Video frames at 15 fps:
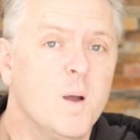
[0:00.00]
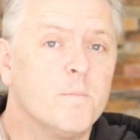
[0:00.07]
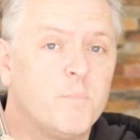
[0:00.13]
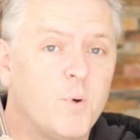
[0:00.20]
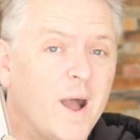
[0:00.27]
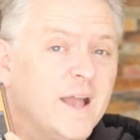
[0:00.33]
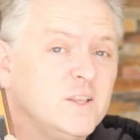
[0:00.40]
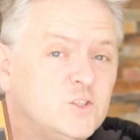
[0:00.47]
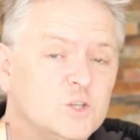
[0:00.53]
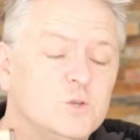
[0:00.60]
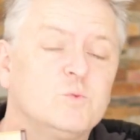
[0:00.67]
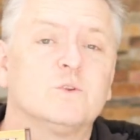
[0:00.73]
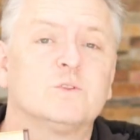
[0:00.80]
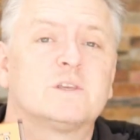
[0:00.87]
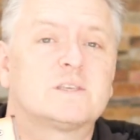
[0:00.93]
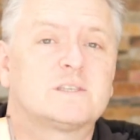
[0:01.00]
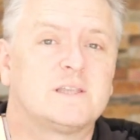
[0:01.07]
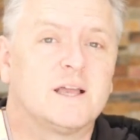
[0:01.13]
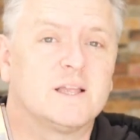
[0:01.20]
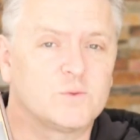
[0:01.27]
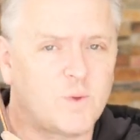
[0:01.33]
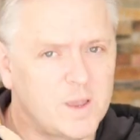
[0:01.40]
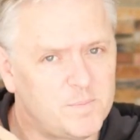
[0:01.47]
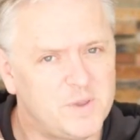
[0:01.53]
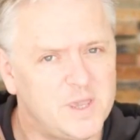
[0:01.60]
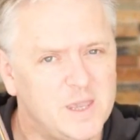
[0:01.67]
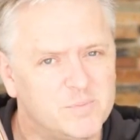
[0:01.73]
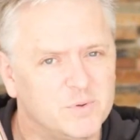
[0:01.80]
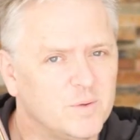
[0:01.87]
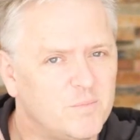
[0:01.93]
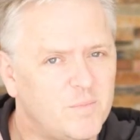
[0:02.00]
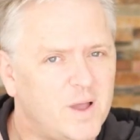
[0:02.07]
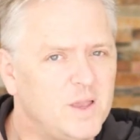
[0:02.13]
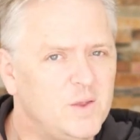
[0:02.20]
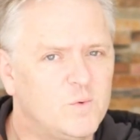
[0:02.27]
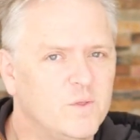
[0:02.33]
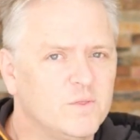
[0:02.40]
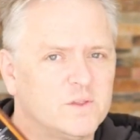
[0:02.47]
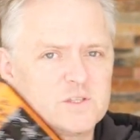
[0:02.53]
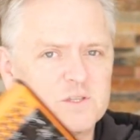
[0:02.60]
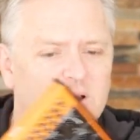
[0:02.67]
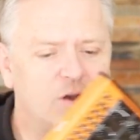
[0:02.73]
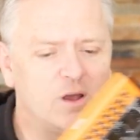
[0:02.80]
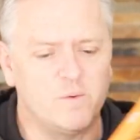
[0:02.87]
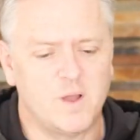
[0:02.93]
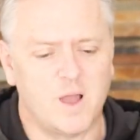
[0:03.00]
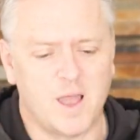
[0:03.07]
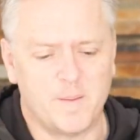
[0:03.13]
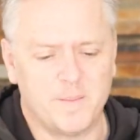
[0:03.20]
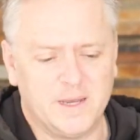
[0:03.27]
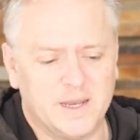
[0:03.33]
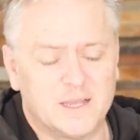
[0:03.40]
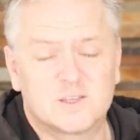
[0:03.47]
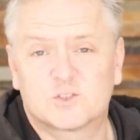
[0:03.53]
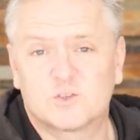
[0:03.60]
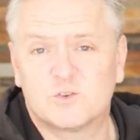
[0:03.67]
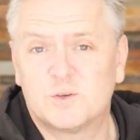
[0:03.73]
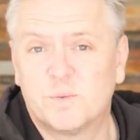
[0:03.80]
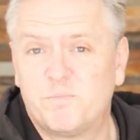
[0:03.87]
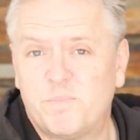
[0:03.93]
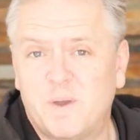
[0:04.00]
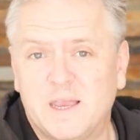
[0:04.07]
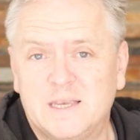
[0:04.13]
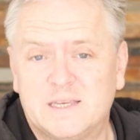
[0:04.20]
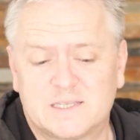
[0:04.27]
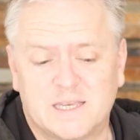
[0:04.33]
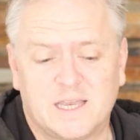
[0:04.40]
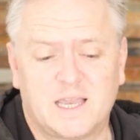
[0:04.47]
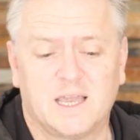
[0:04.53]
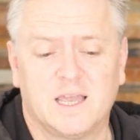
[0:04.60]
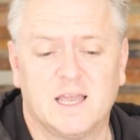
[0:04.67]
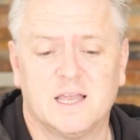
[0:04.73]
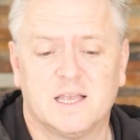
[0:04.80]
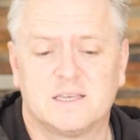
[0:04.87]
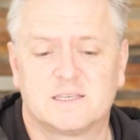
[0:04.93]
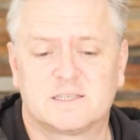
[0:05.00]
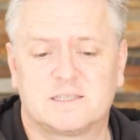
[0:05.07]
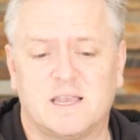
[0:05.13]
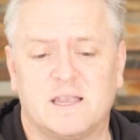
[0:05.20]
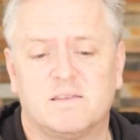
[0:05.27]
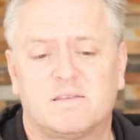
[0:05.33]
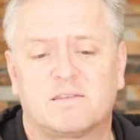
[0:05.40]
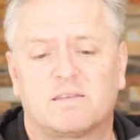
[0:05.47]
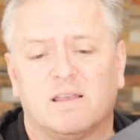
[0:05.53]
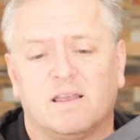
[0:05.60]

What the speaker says: But I do understand why people might want the Toro. I mean, it's such a basic synth